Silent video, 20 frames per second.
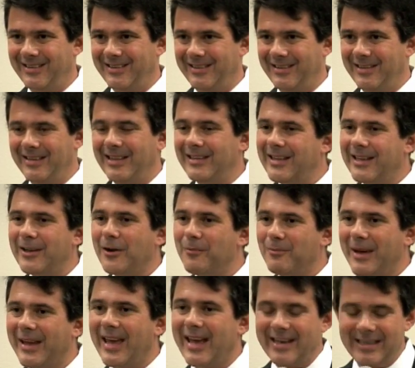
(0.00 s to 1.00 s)
They, they don't
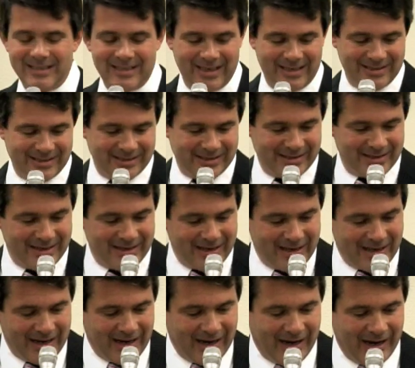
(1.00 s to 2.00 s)
make any sense.
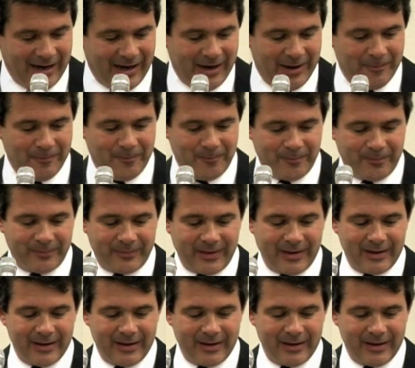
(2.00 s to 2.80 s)
Um,